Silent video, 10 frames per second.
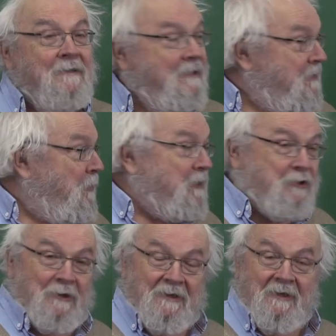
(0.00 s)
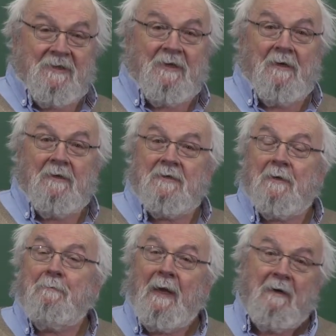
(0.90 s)
This question concerns
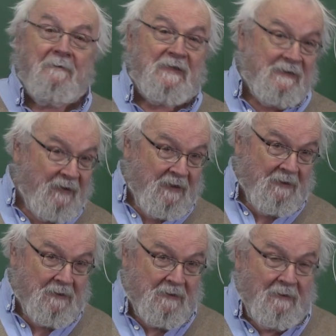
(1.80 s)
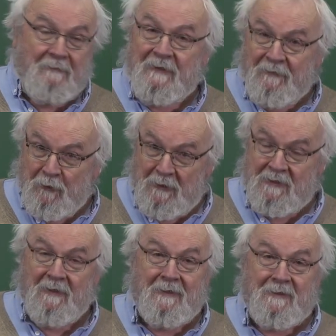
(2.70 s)
a pair of spheres of different
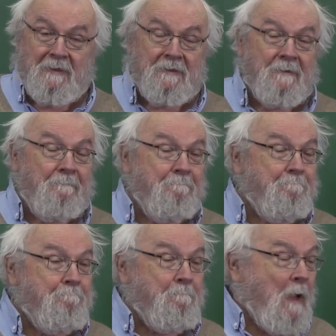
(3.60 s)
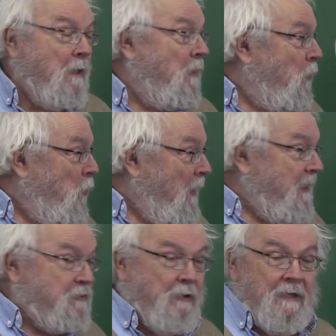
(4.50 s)
sizes. One
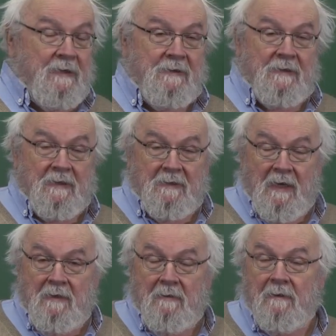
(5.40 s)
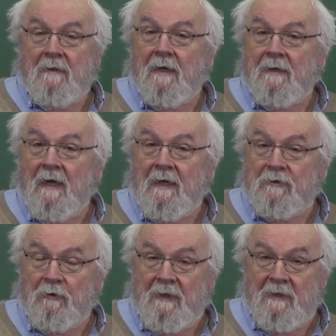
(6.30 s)
has radius 16, the other
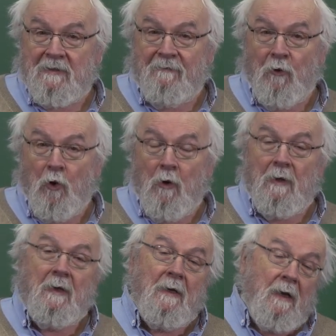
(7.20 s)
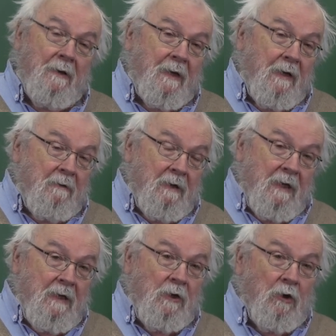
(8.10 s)
has radius 4, and they are
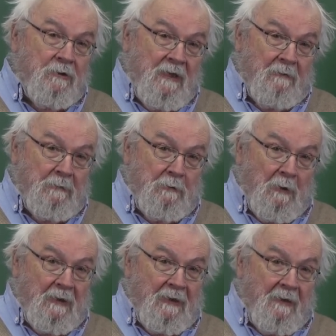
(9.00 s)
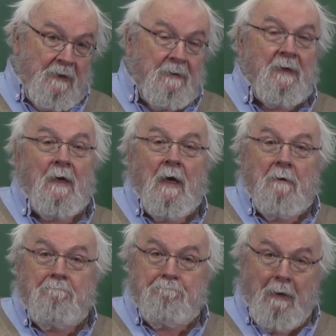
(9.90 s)
in contact with one another,
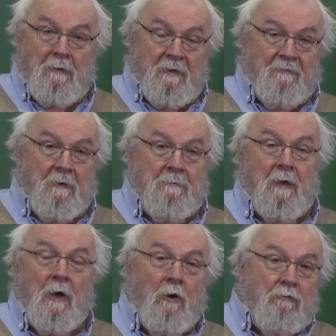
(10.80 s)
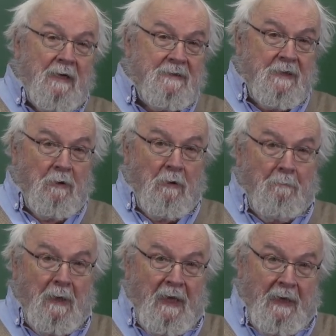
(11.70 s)
and both of them are resting on a
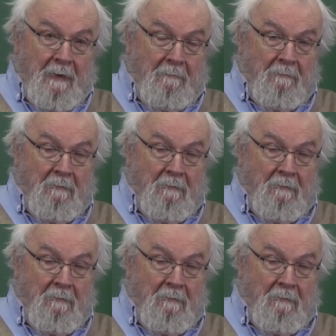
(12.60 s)
plane.